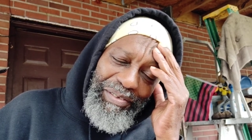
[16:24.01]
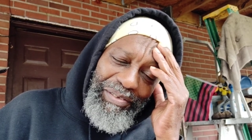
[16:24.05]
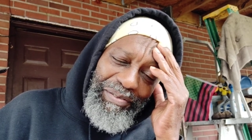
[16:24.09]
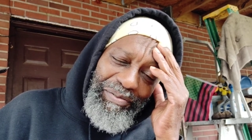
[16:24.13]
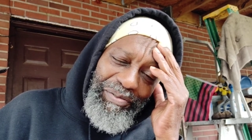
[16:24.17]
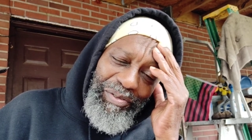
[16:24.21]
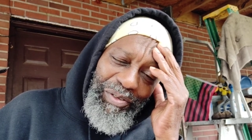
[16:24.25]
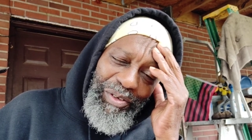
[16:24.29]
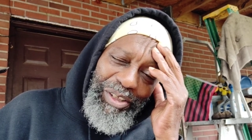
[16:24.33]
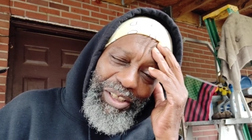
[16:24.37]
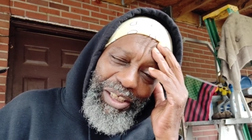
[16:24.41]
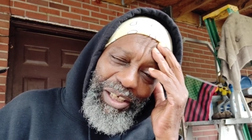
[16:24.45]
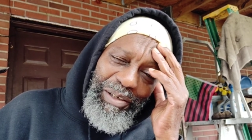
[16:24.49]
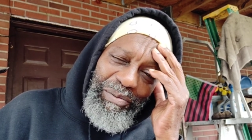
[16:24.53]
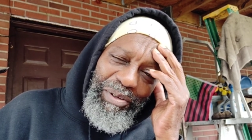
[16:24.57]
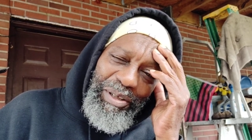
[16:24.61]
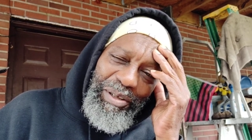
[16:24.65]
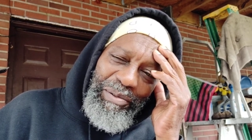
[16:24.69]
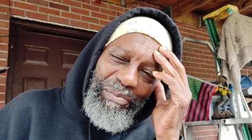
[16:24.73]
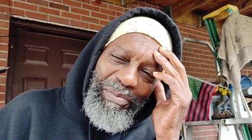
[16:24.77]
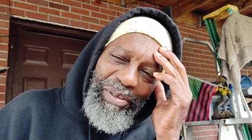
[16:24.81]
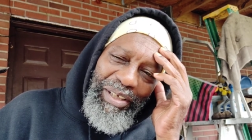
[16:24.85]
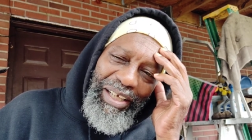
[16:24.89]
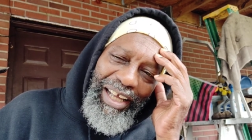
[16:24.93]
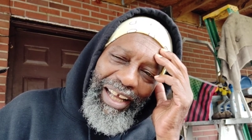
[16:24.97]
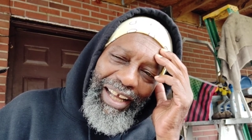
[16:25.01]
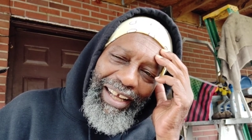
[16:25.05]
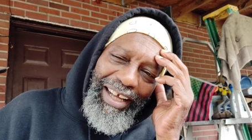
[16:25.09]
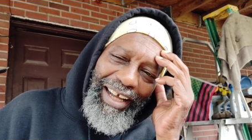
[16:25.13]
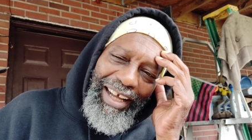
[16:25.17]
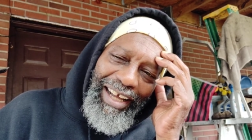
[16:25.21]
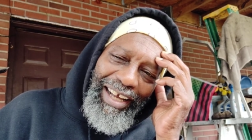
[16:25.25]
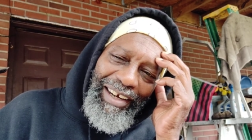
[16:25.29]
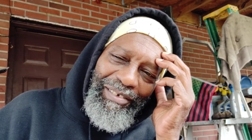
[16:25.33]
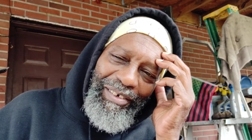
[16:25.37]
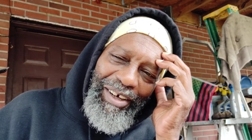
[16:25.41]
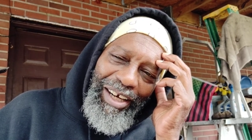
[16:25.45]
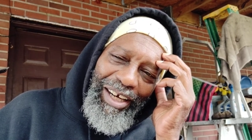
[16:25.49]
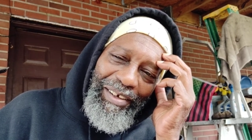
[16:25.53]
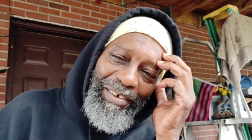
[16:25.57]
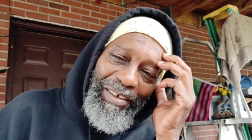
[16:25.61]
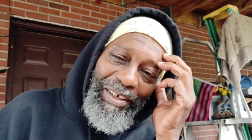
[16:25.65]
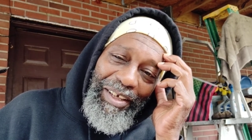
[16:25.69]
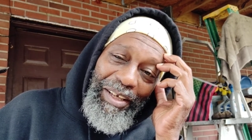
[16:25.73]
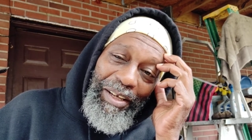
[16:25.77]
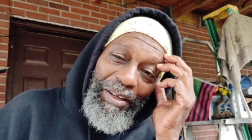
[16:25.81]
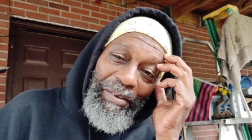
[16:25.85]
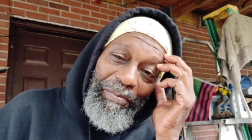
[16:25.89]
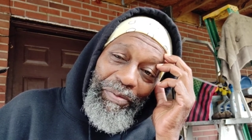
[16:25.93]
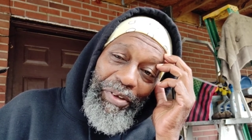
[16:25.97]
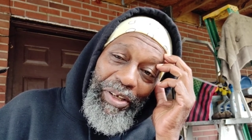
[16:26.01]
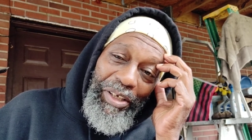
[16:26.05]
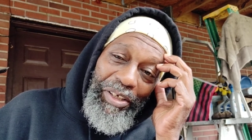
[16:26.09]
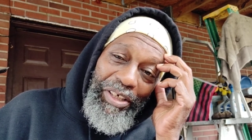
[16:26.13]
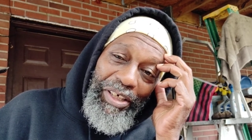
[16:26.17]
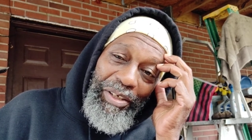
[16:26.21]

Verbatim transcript: for WBAI, right?